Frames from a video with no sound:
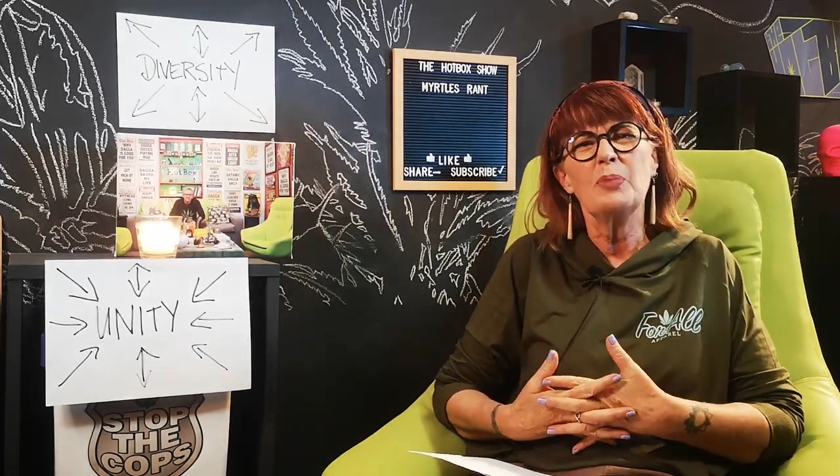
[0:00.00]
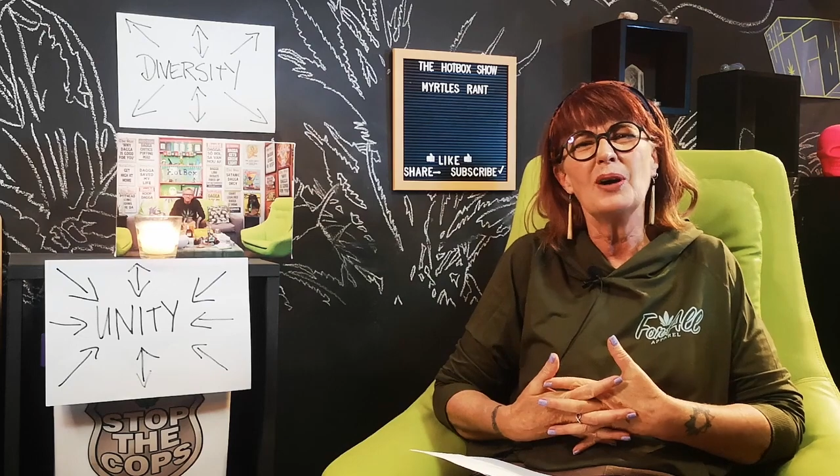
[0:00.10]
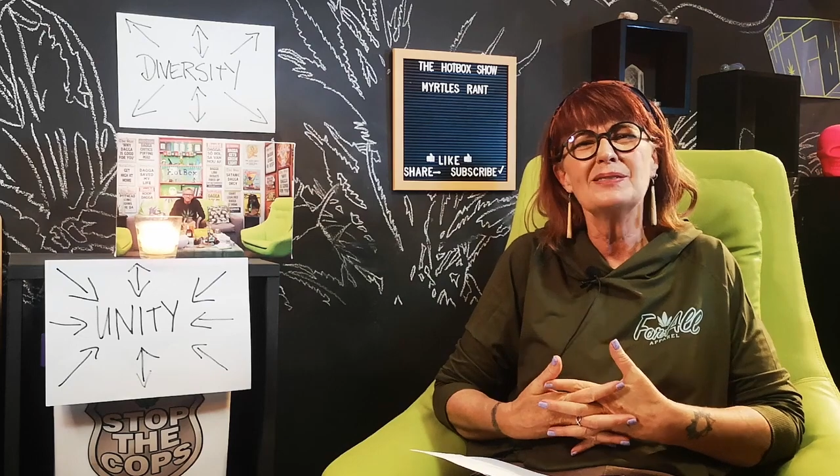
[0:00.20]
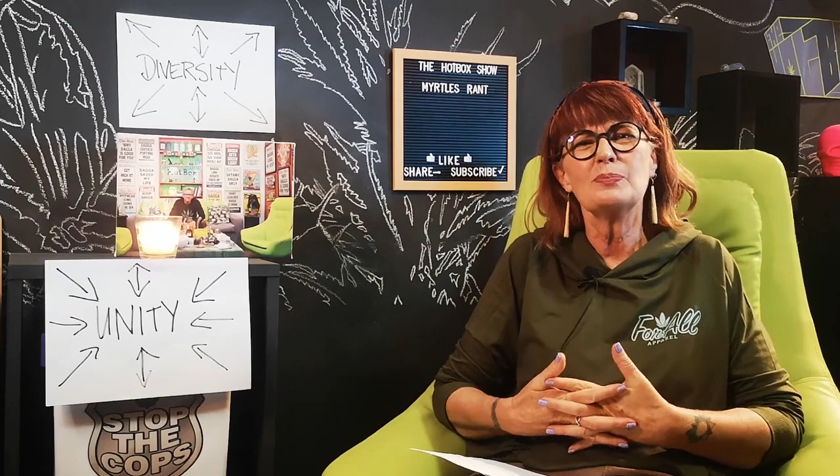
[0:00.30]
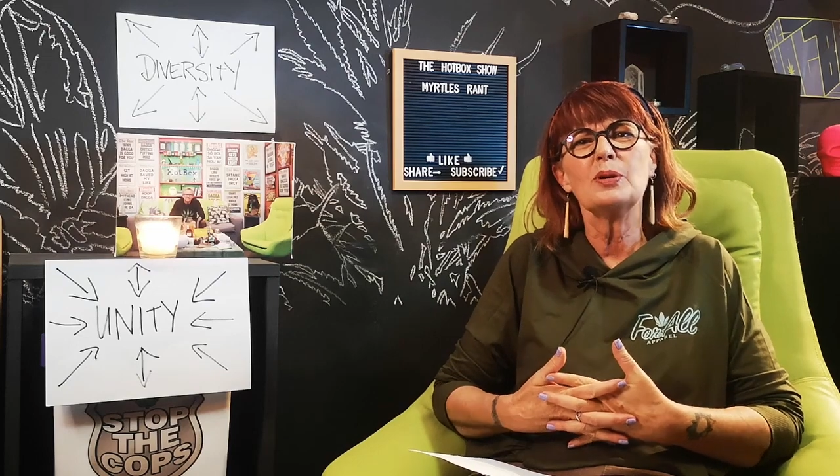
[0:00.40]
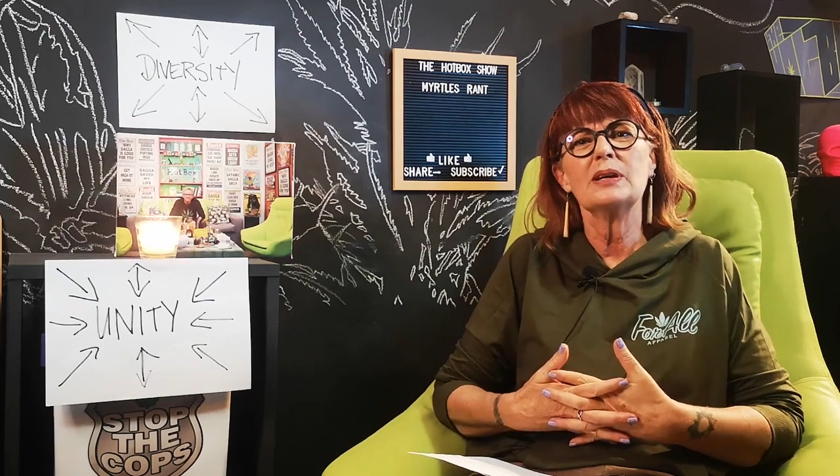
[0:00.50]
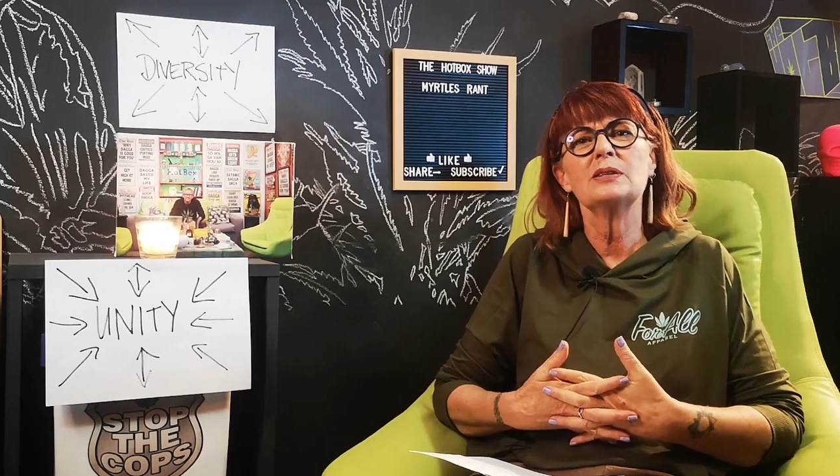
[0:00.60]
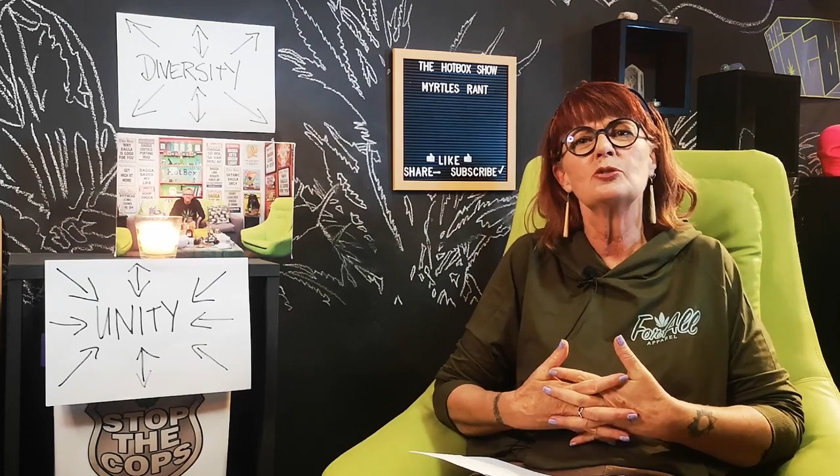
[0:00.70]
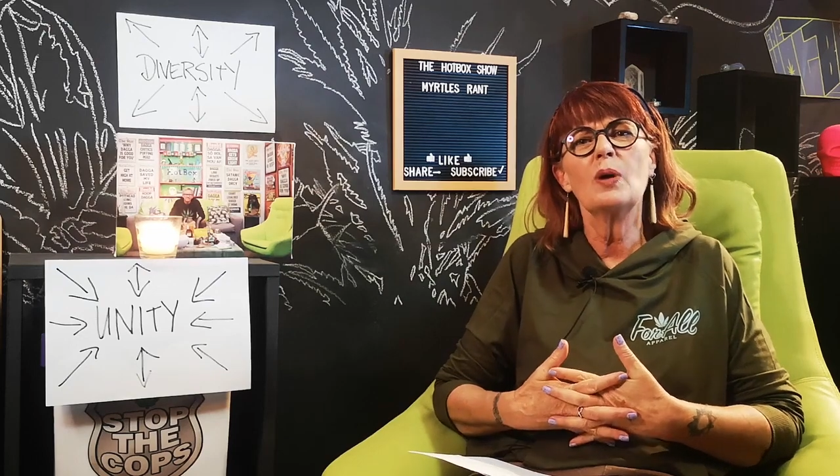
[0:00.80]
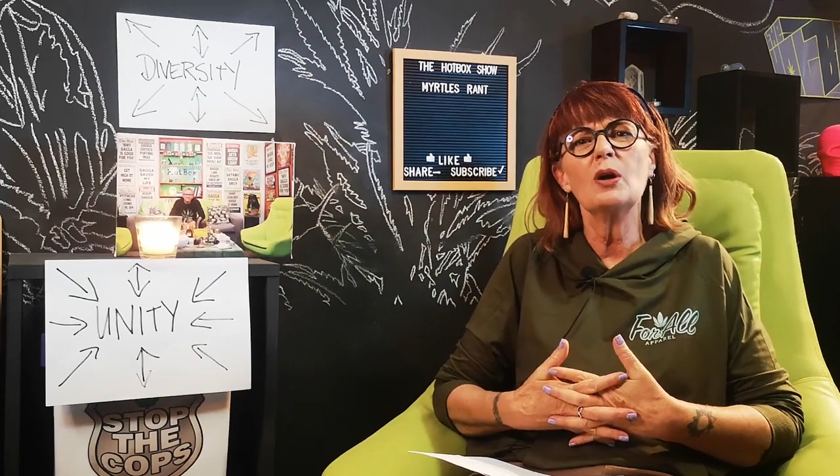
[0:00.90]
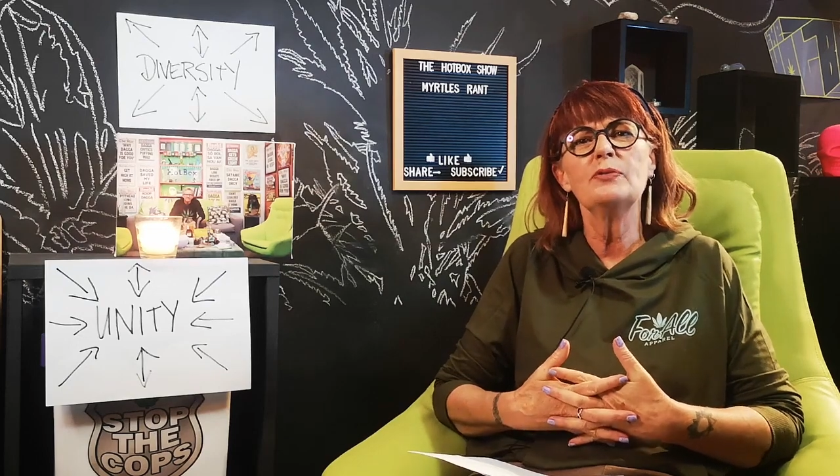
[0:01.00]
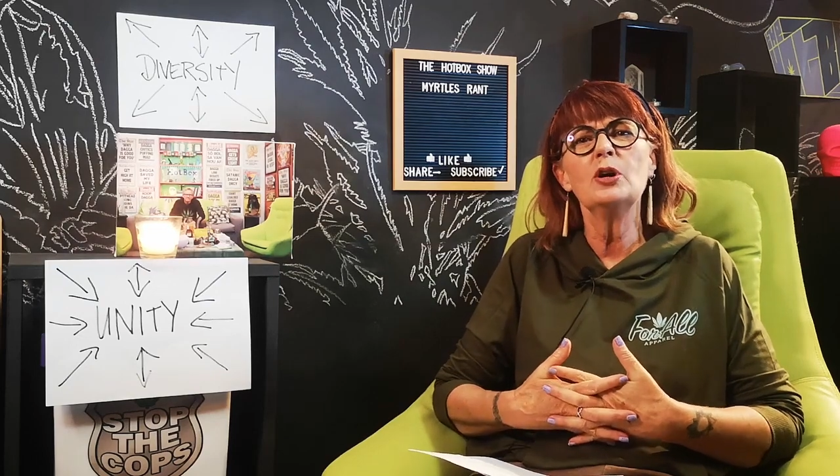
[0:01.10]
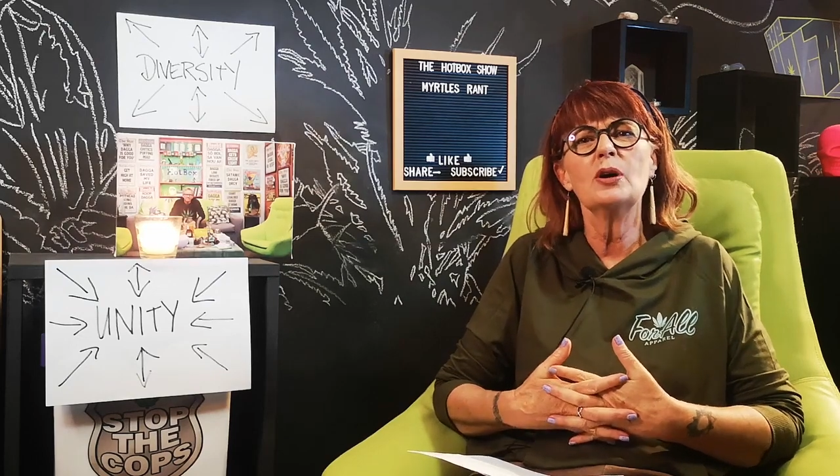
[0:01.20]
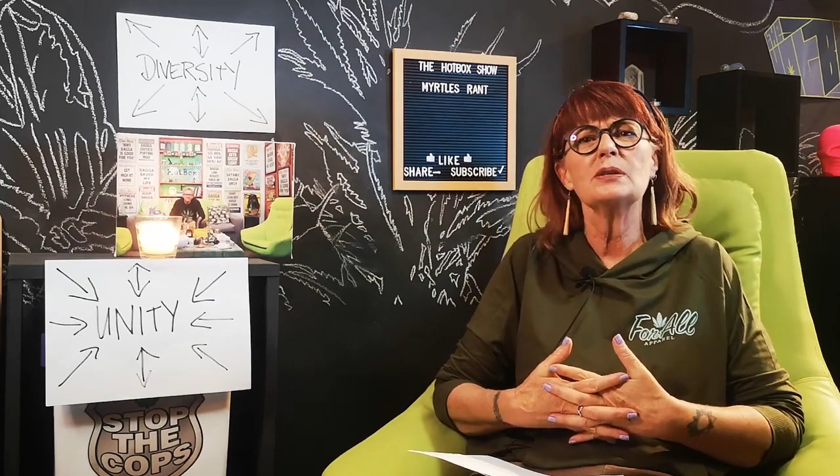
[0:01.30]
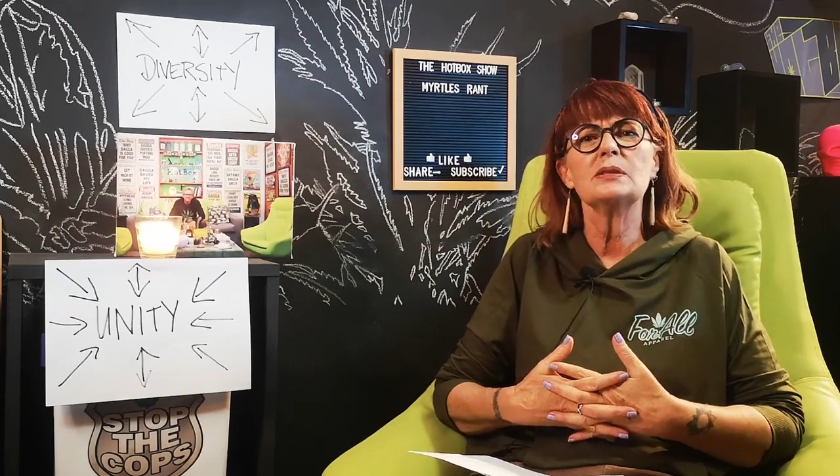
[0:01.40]
possible in 12
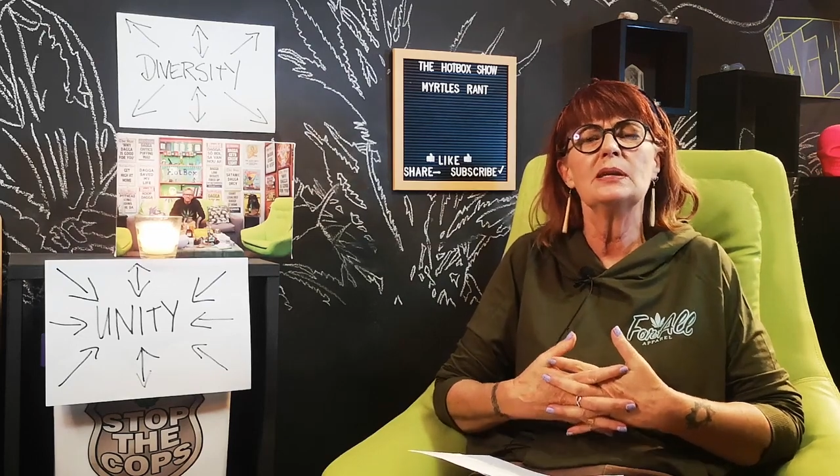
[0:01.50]
years.